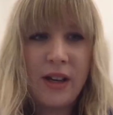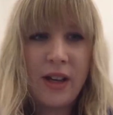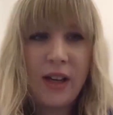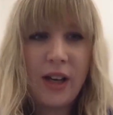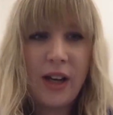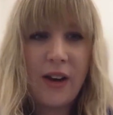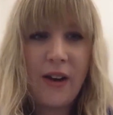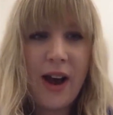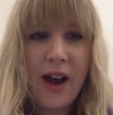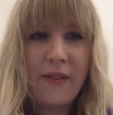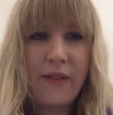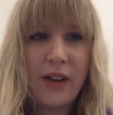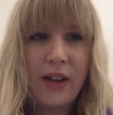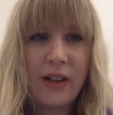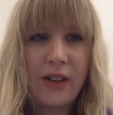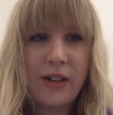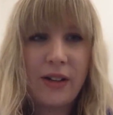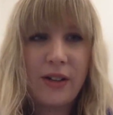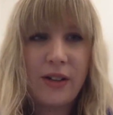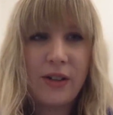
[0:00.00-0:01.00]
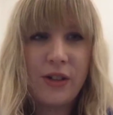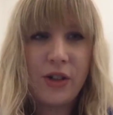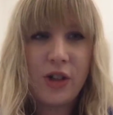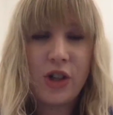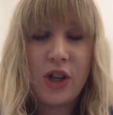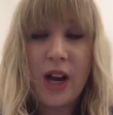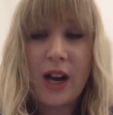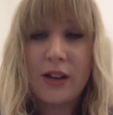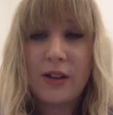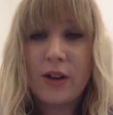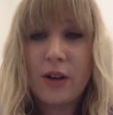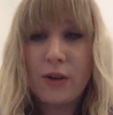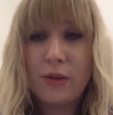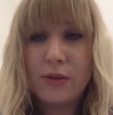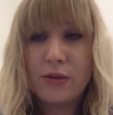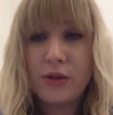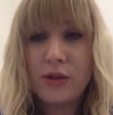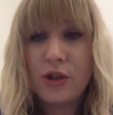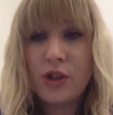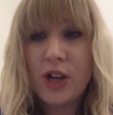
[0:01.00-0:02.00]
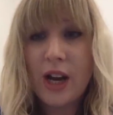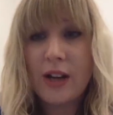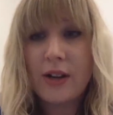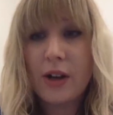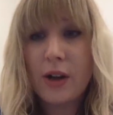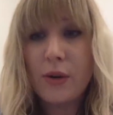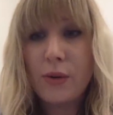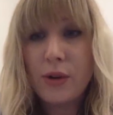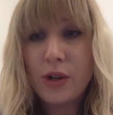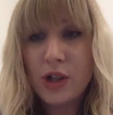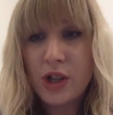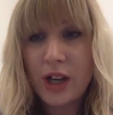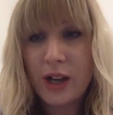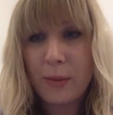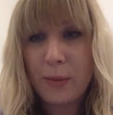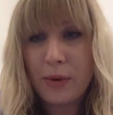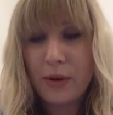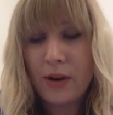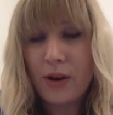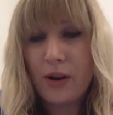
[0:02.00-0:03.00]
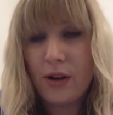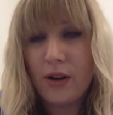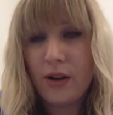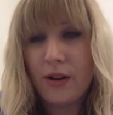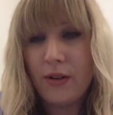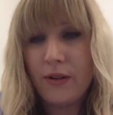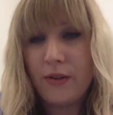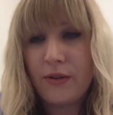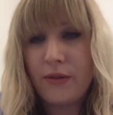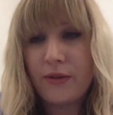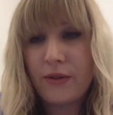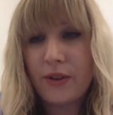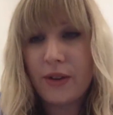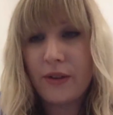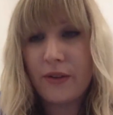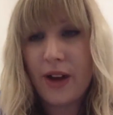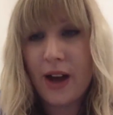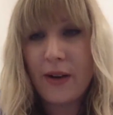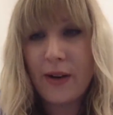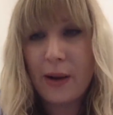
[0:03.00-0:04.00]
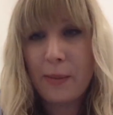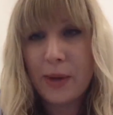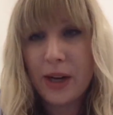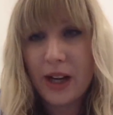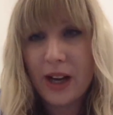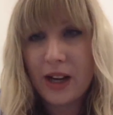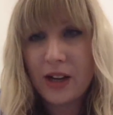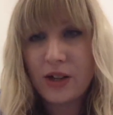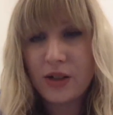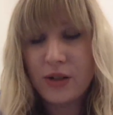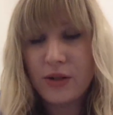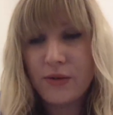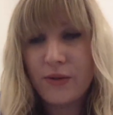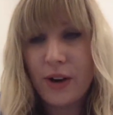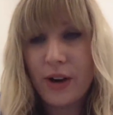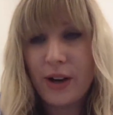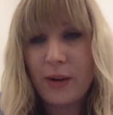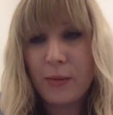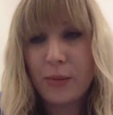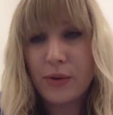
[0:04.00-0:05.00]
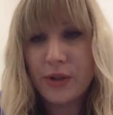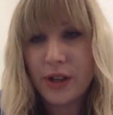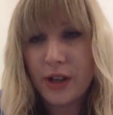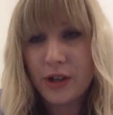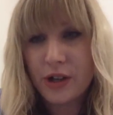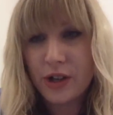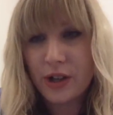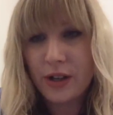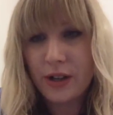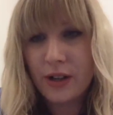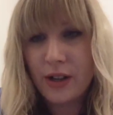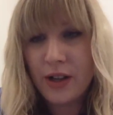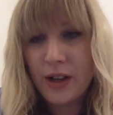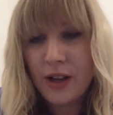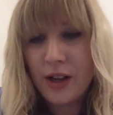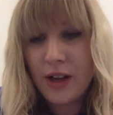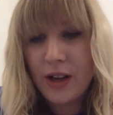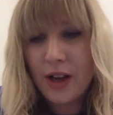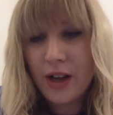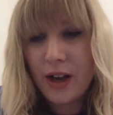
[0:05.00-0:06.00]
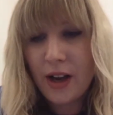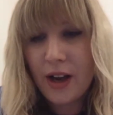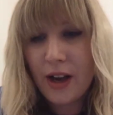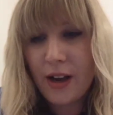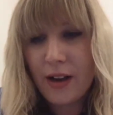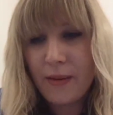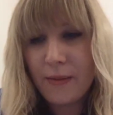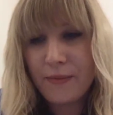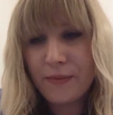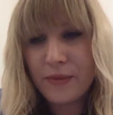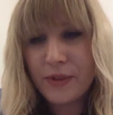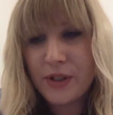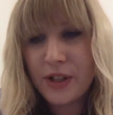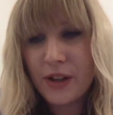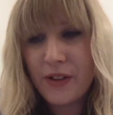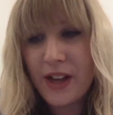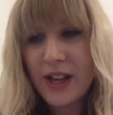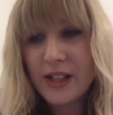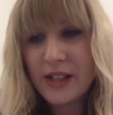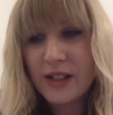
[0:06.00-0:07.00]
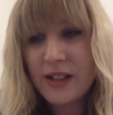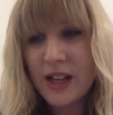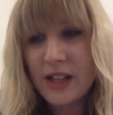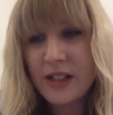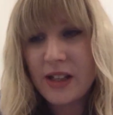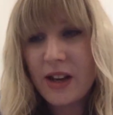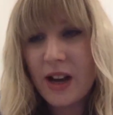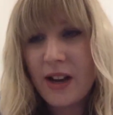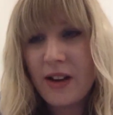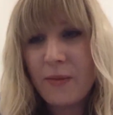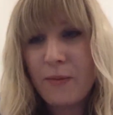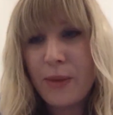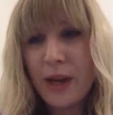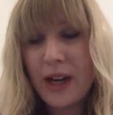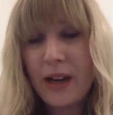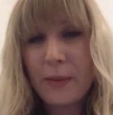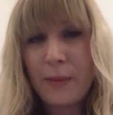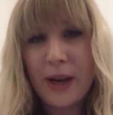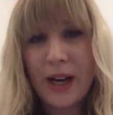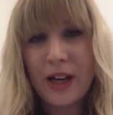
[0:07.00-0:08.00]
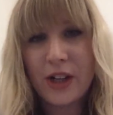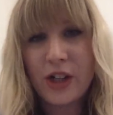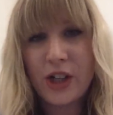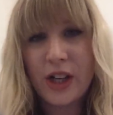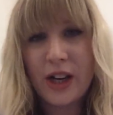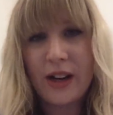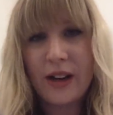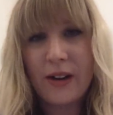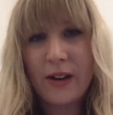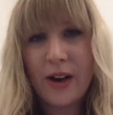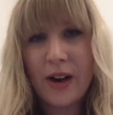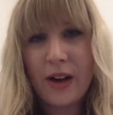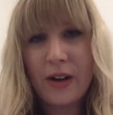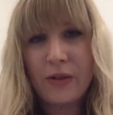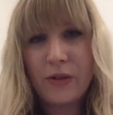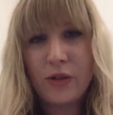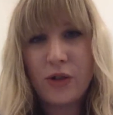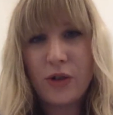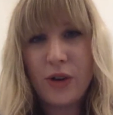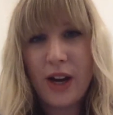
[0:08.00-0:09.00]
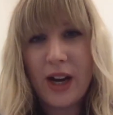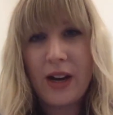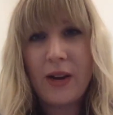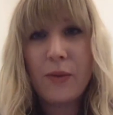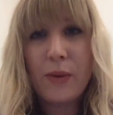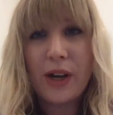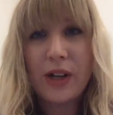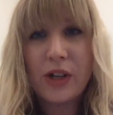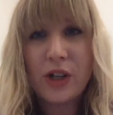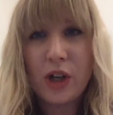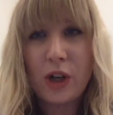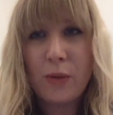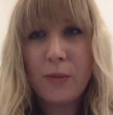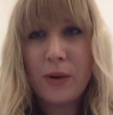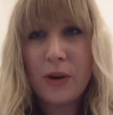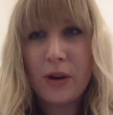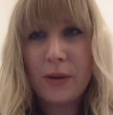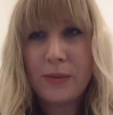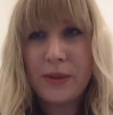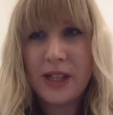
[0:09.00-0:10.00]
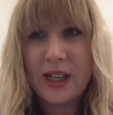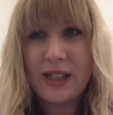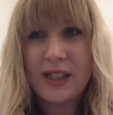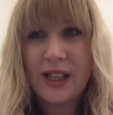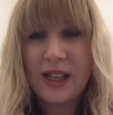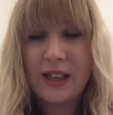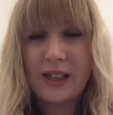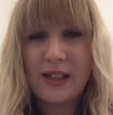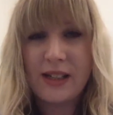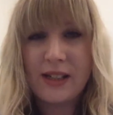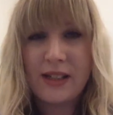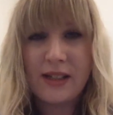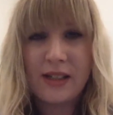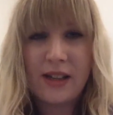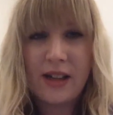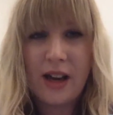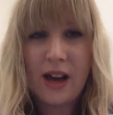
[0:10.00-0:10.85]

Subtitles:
you know, having shared goals and shared ownership of how applications run in production. So that's the kind of bigger picture in which HumanOps exists,